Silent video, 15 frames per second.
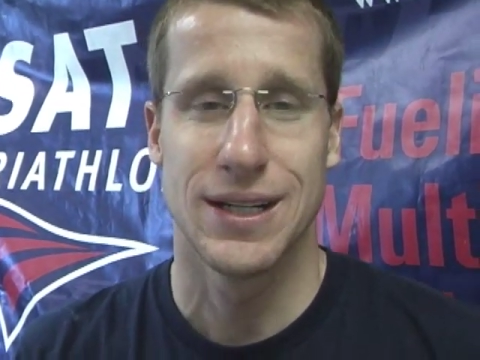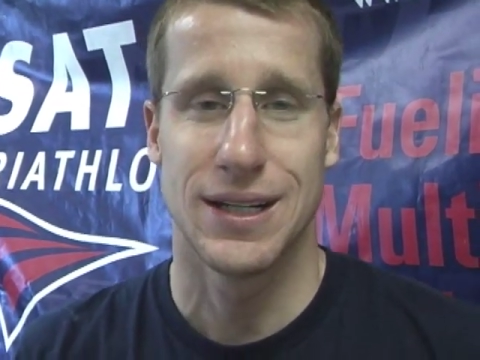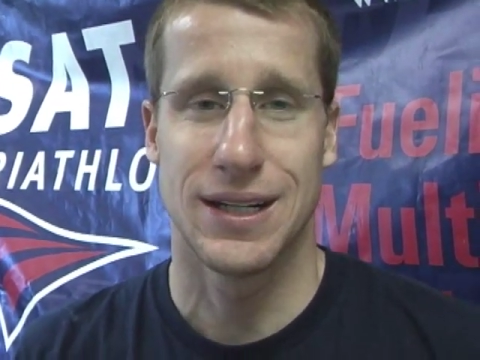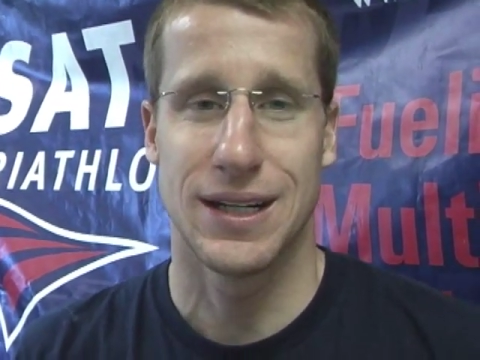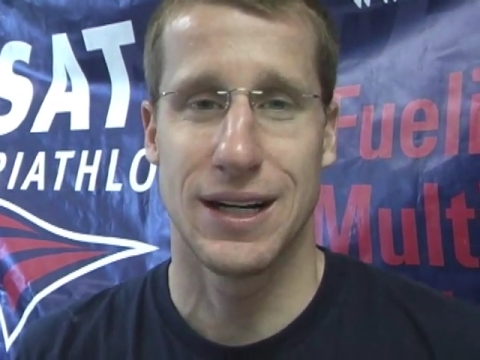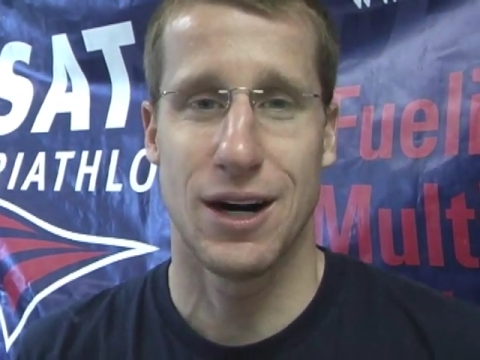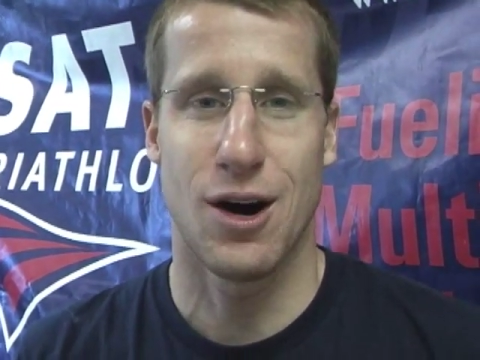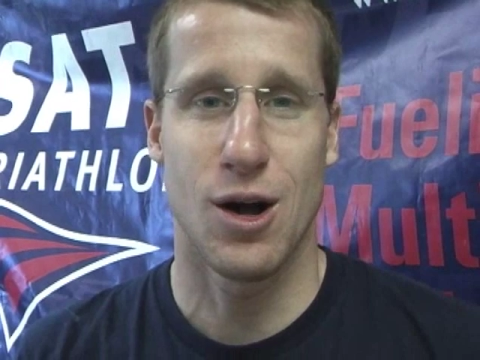
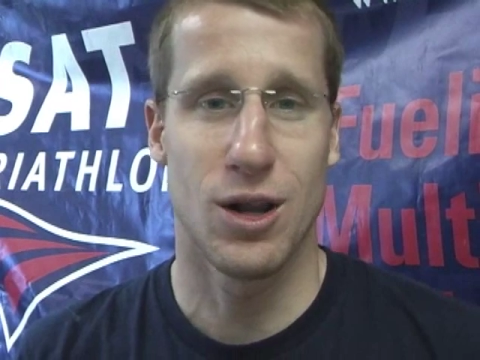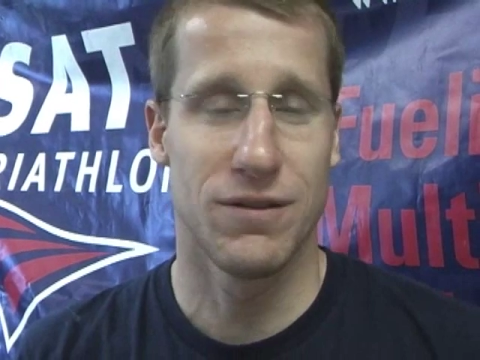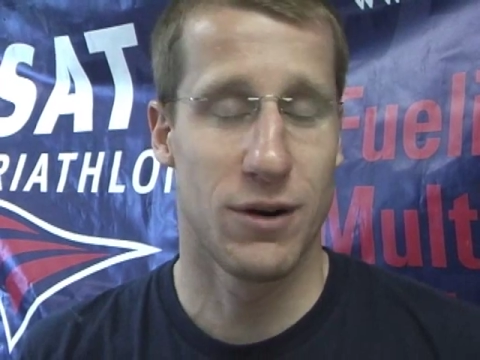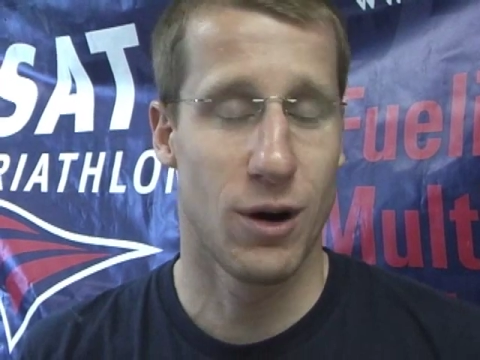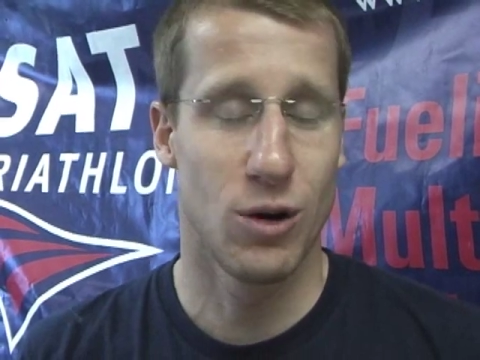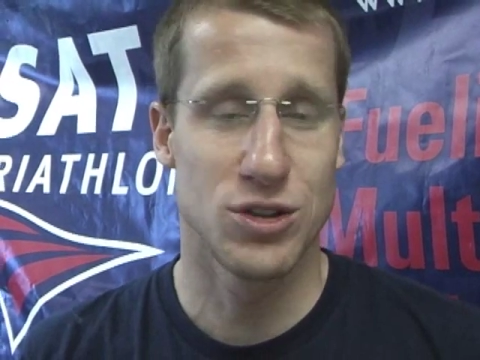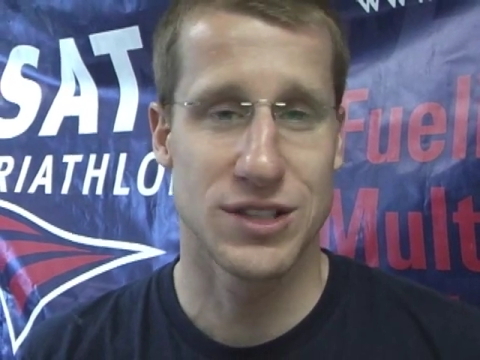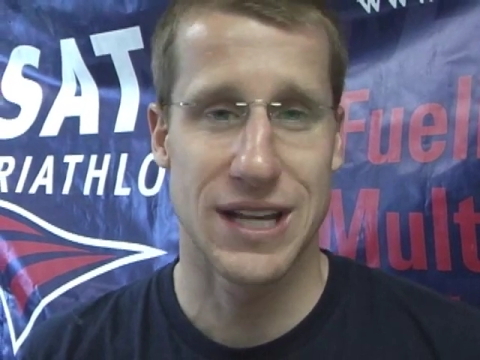all
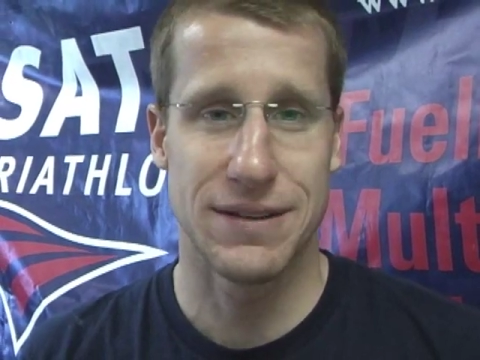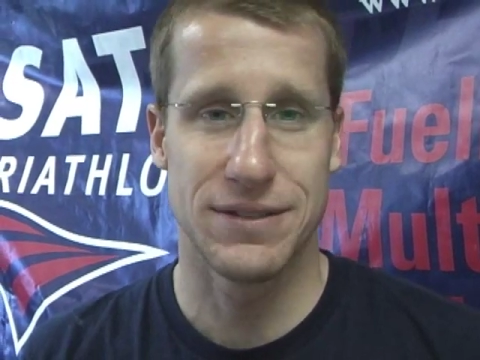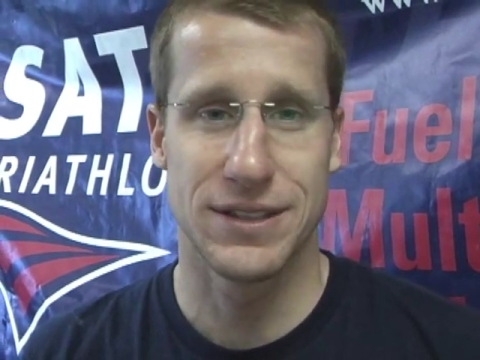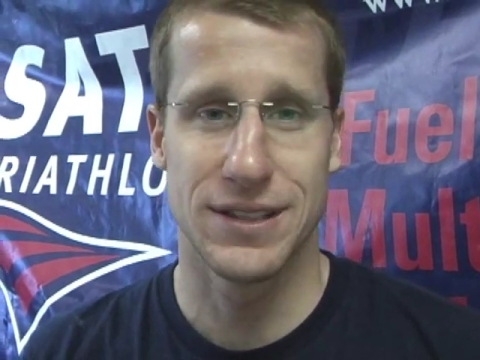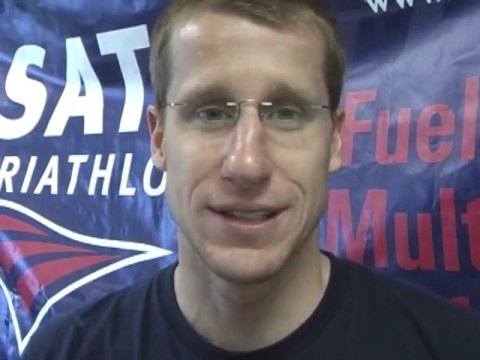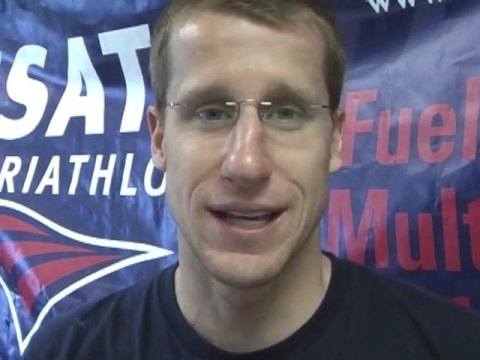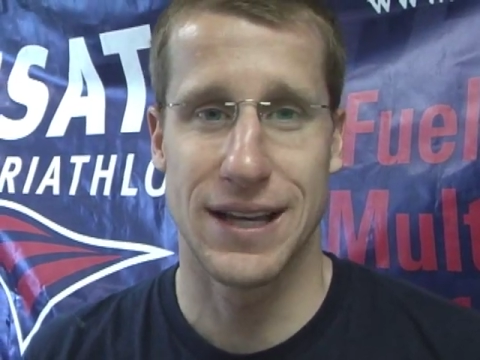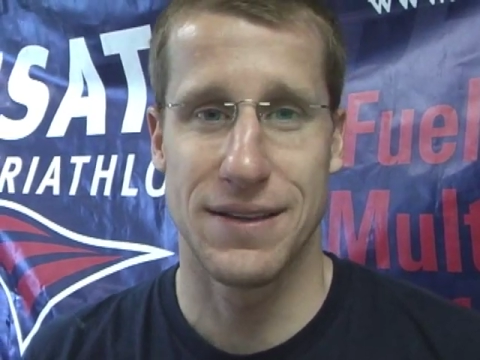of
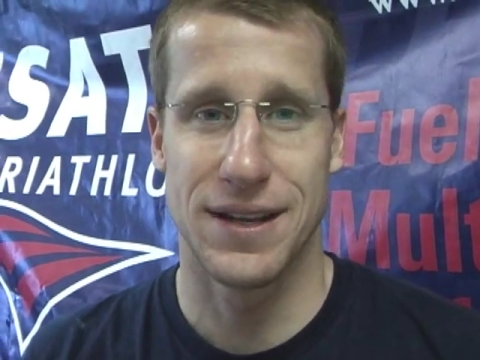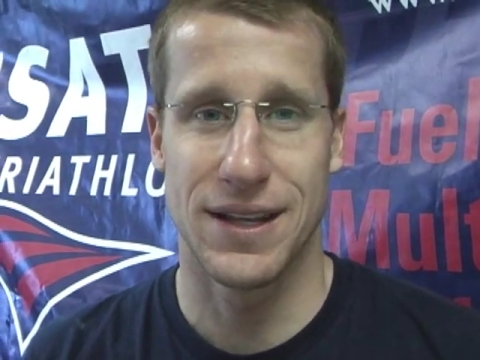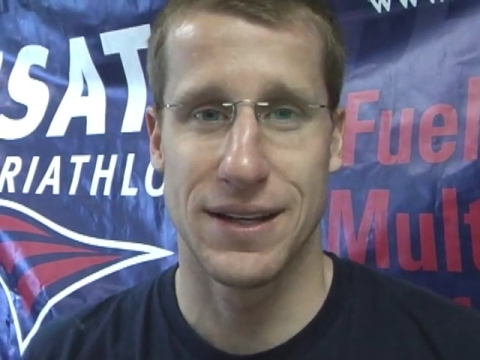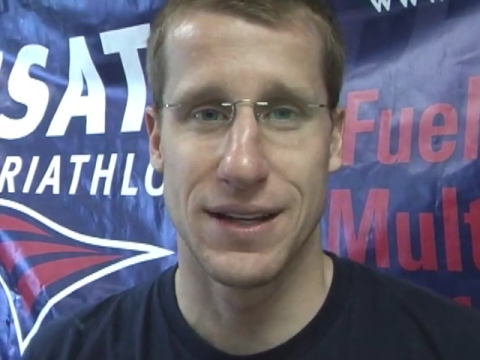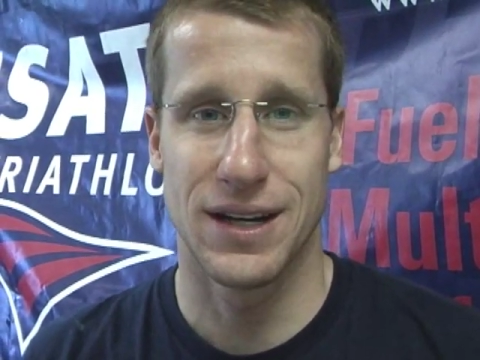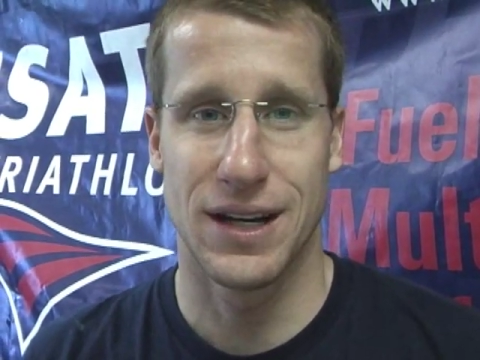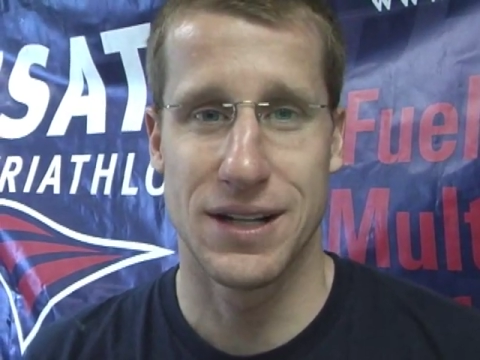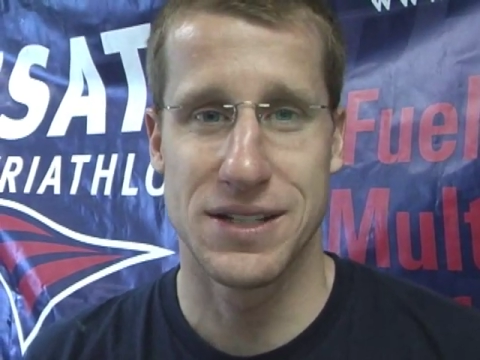07, and
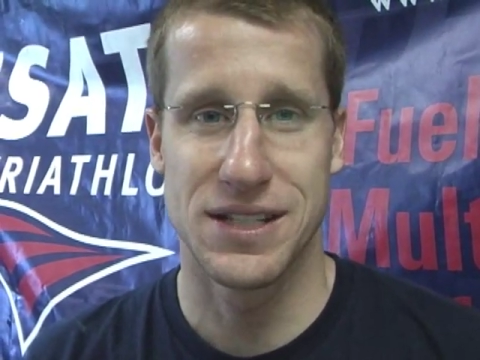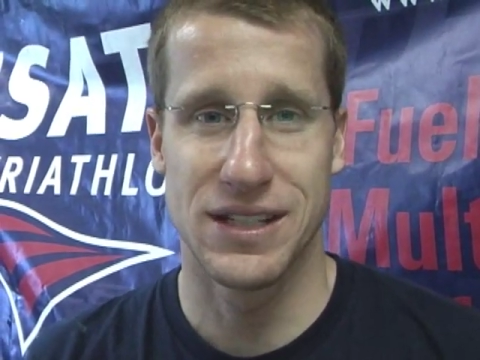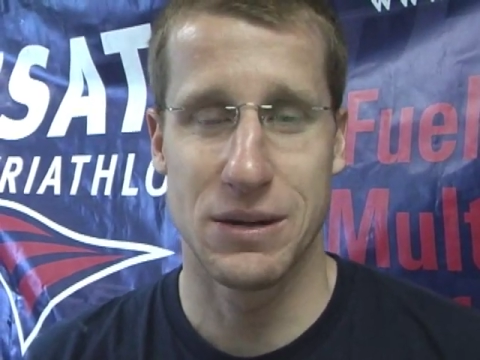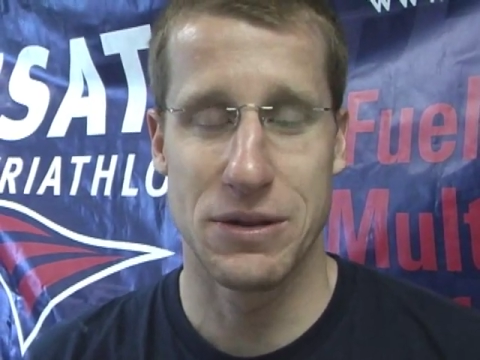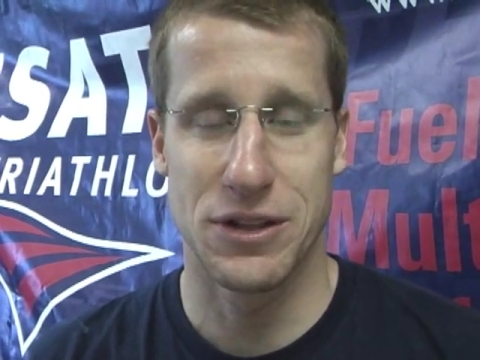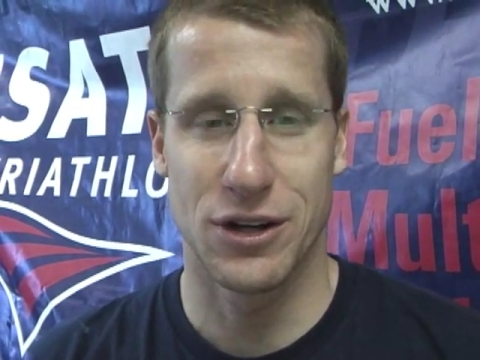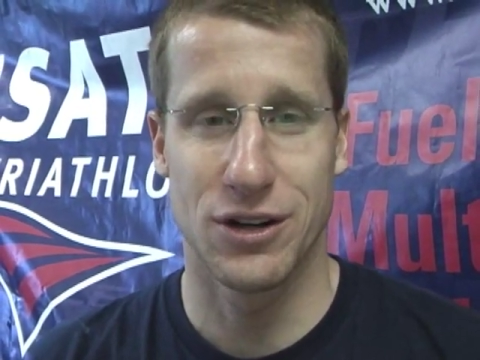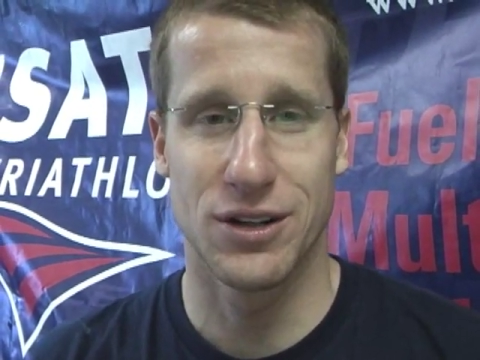then dealing
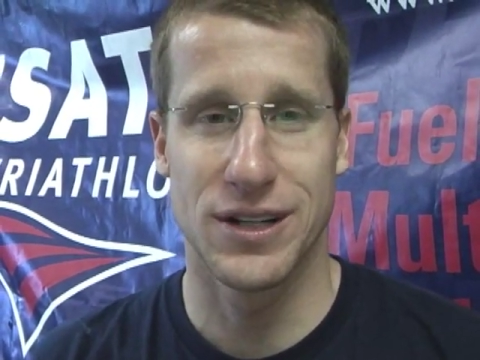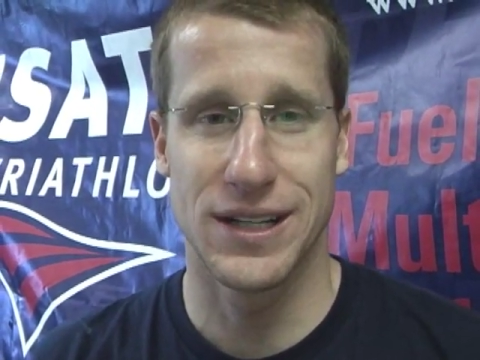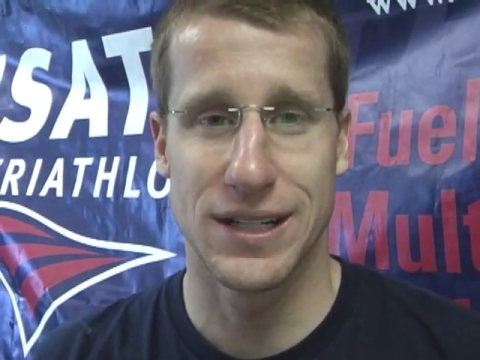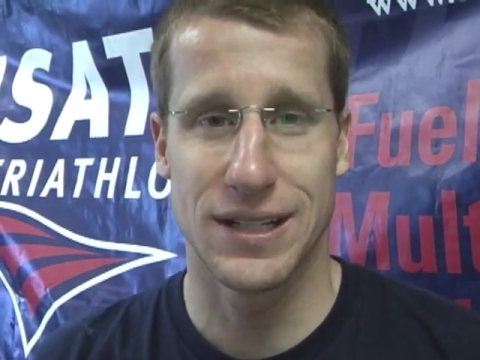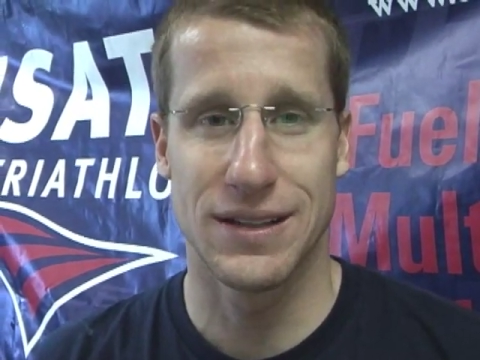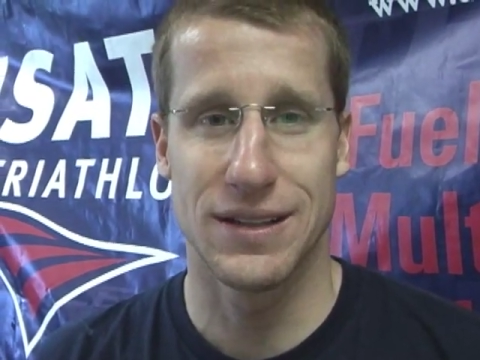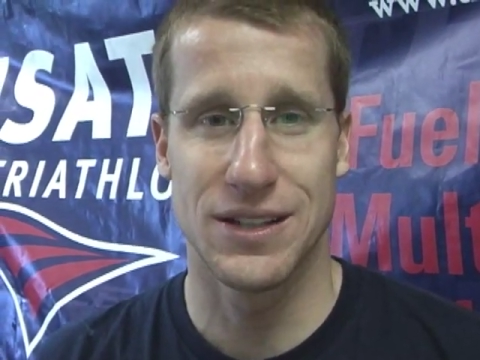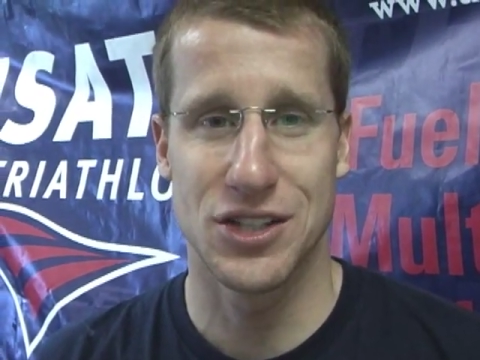with the
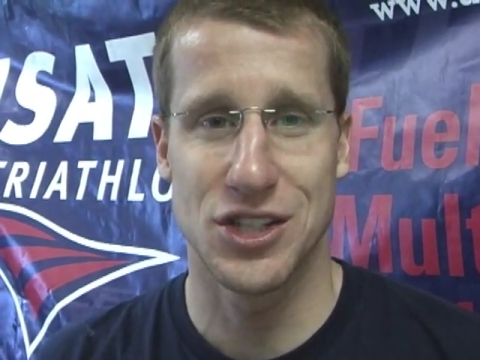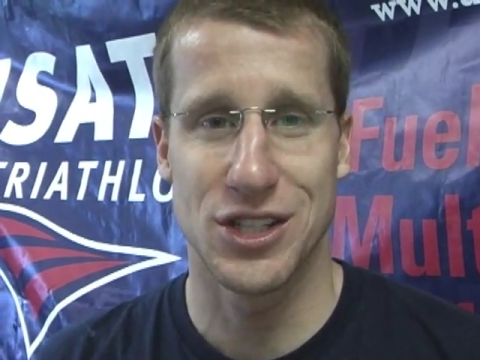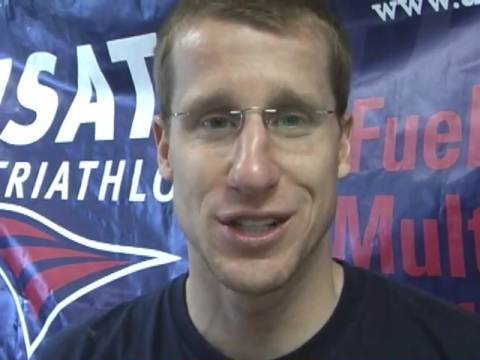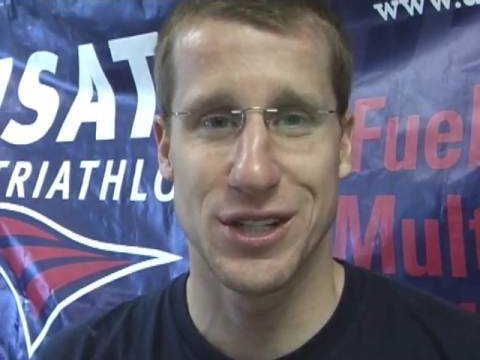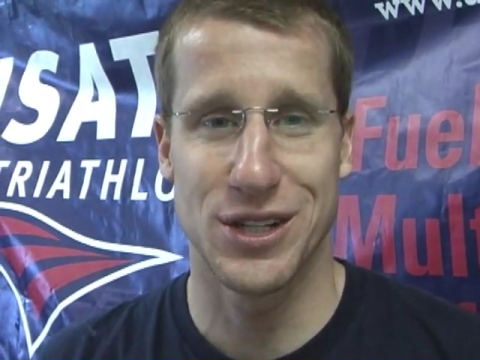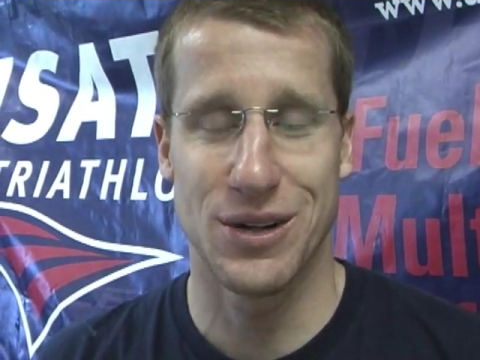hernia this year.